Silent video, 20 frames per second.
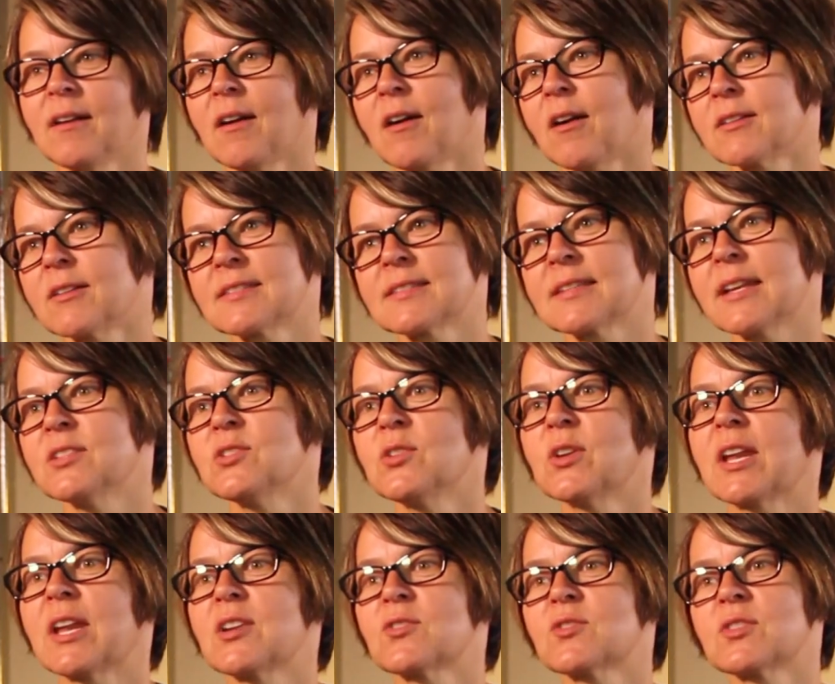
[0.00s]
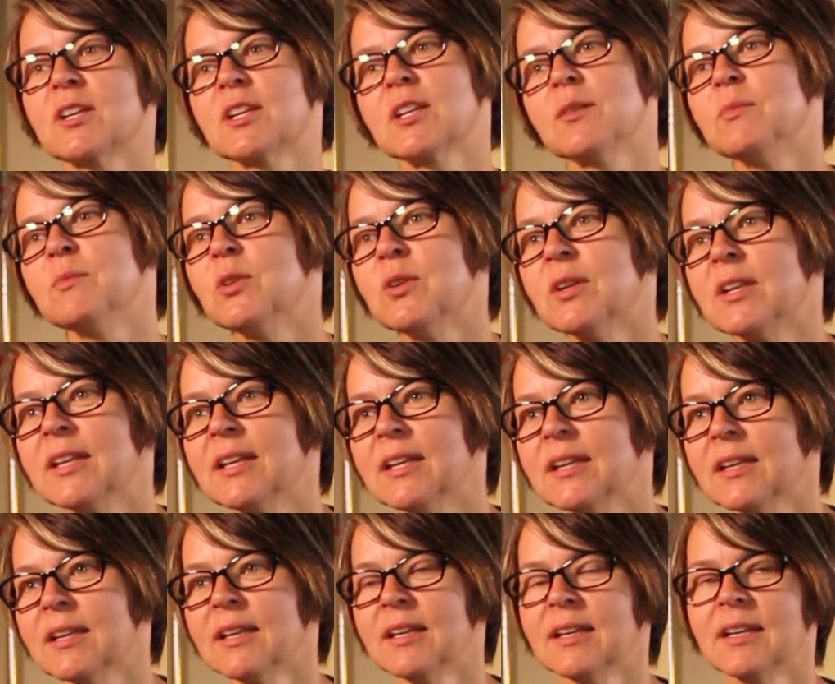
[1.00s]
arts, education, and community,